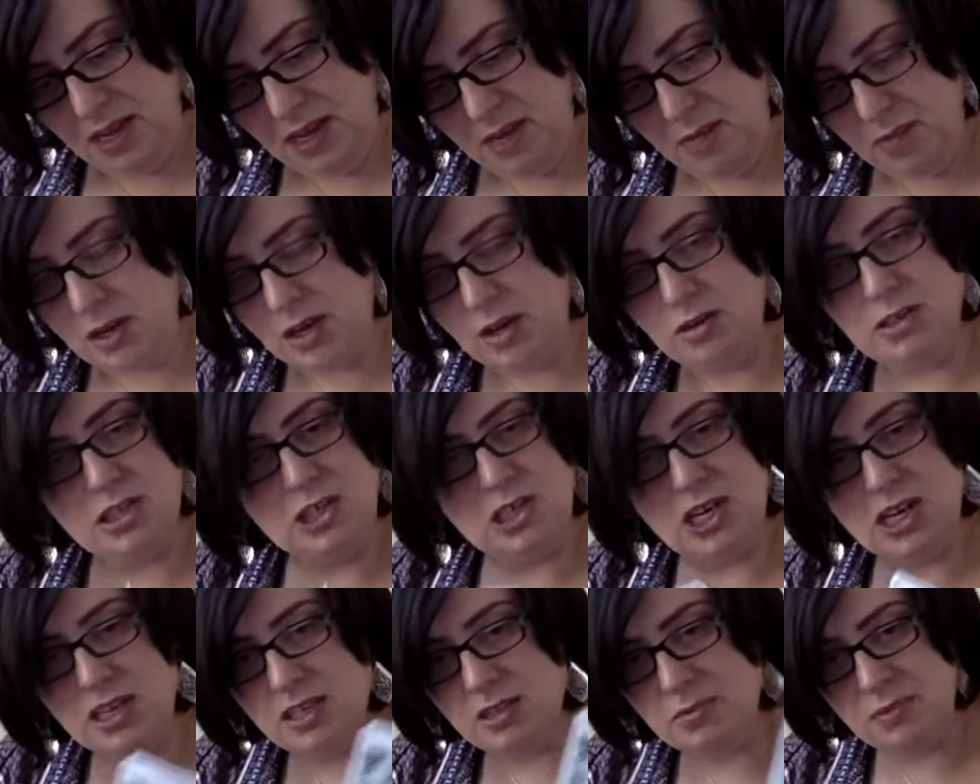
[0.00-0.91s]
We got
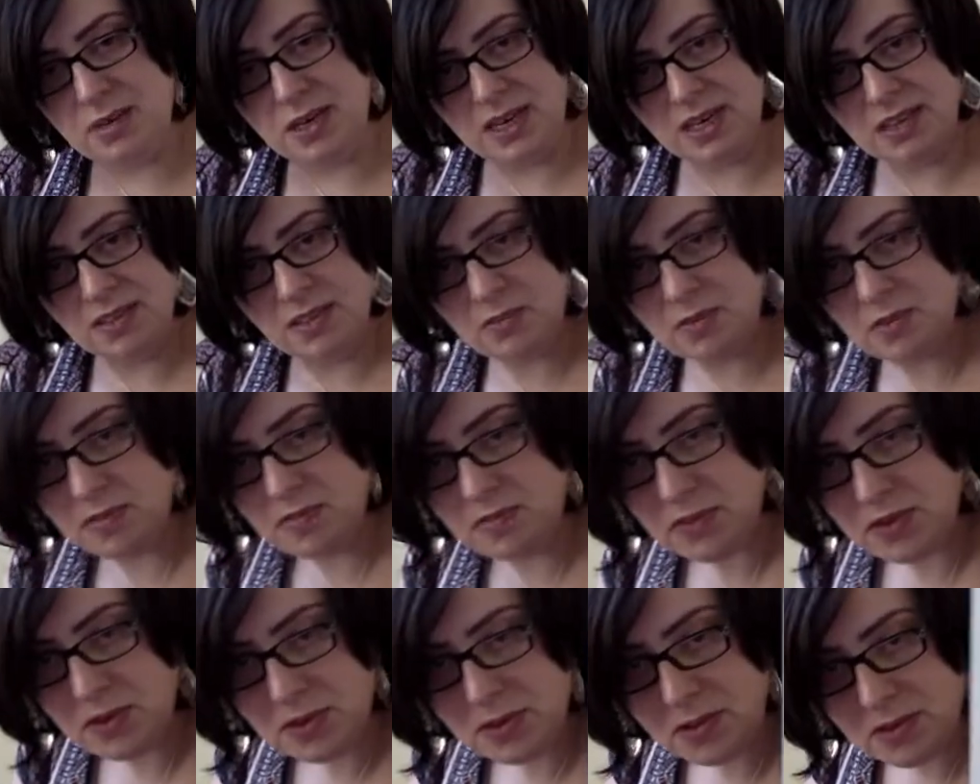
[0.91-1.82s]
Judgment in the
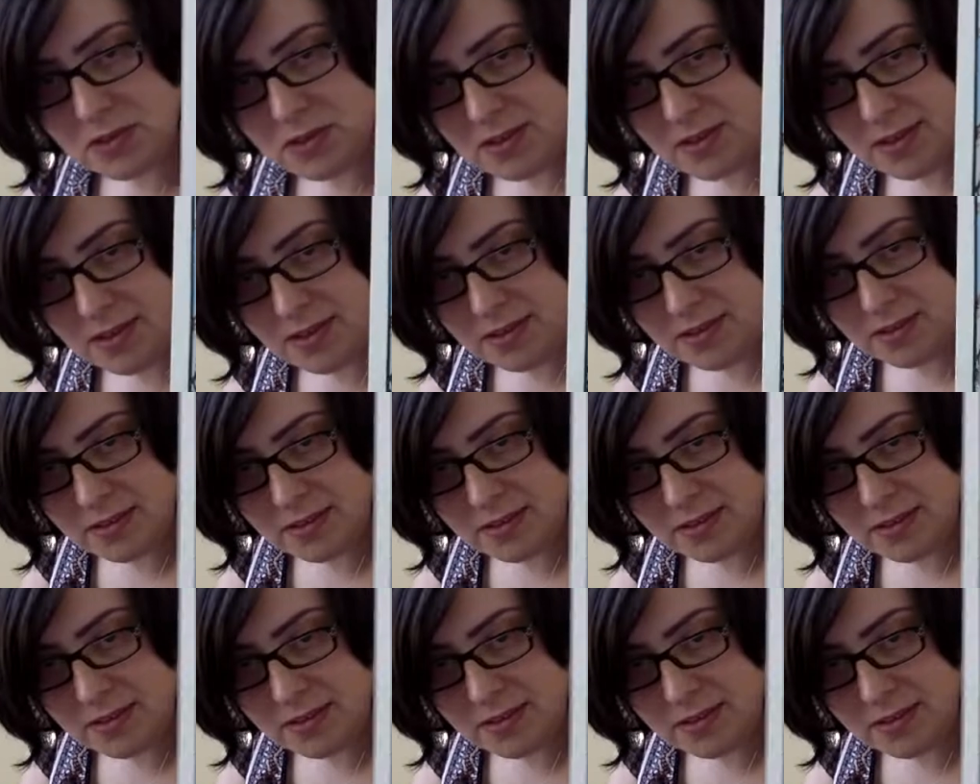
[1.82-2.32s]
reverse.